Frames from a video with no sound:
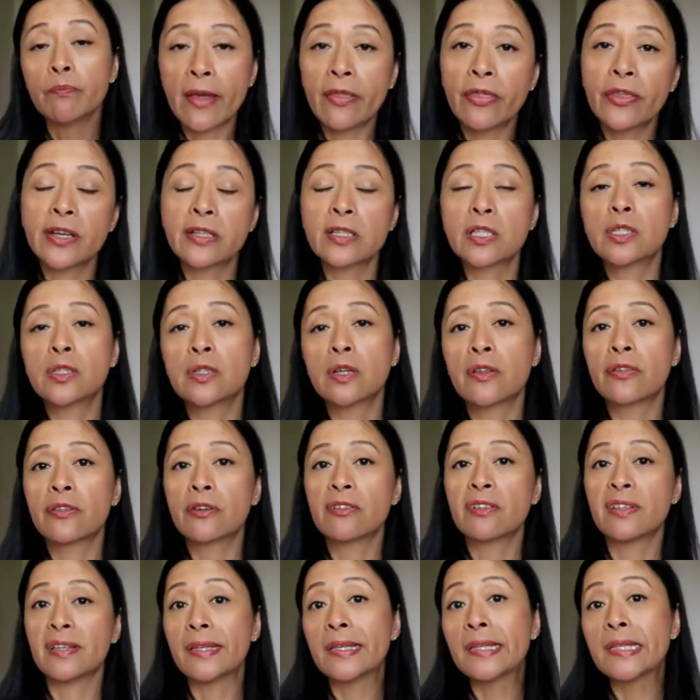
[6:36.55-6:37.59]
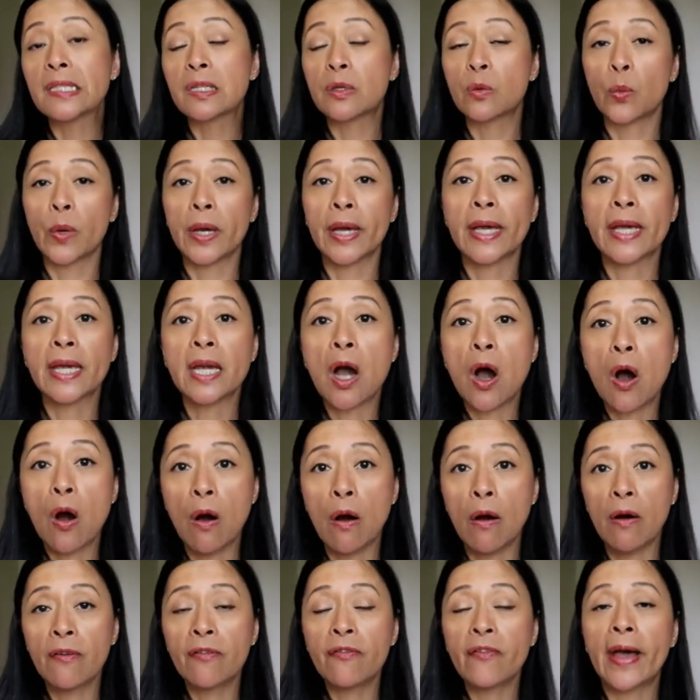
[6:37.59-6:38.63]
and that's another easy way
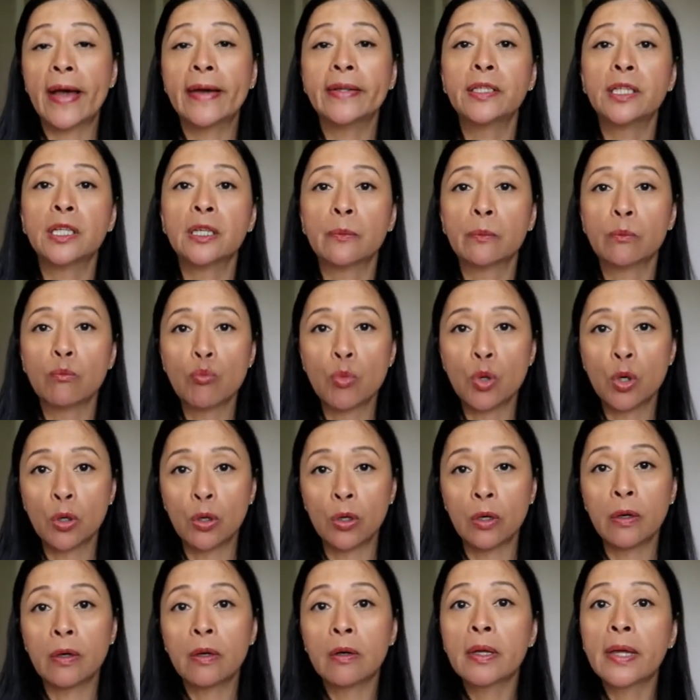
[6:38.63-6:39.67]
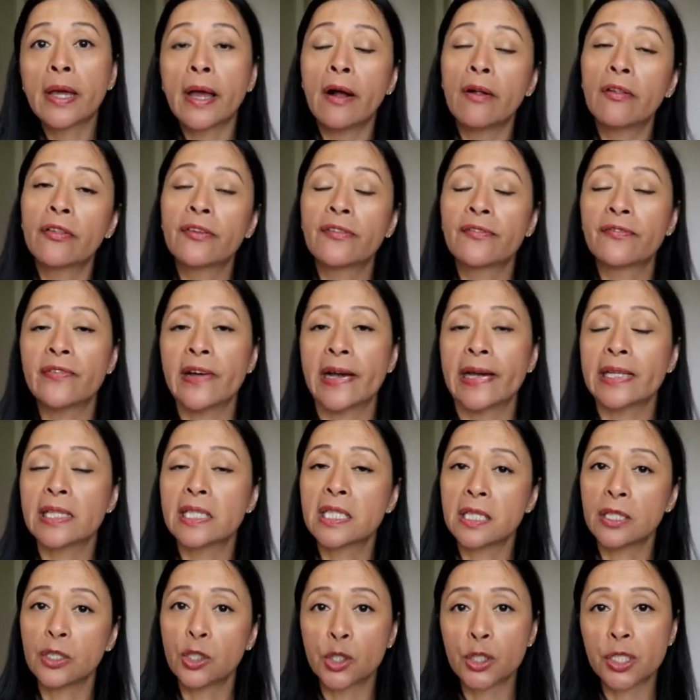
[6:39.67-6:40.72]
of adding more healthy
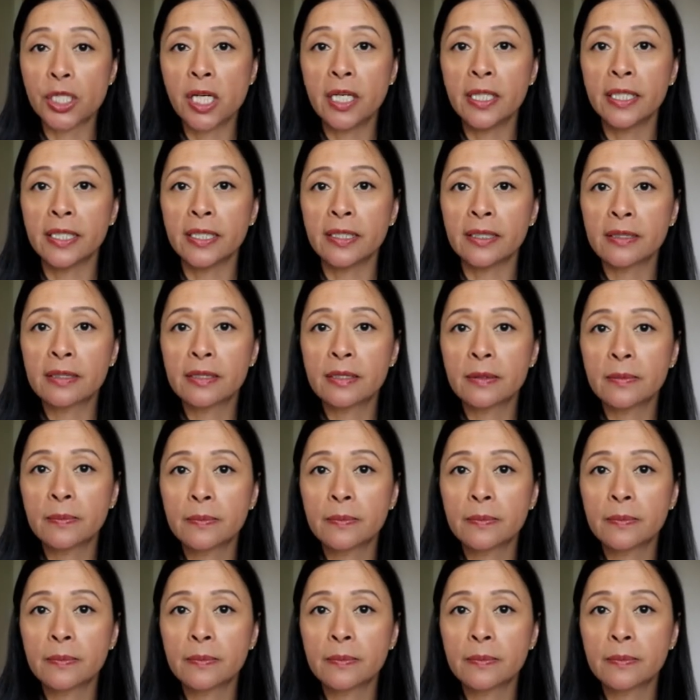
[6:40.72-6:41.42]
fats in your diet.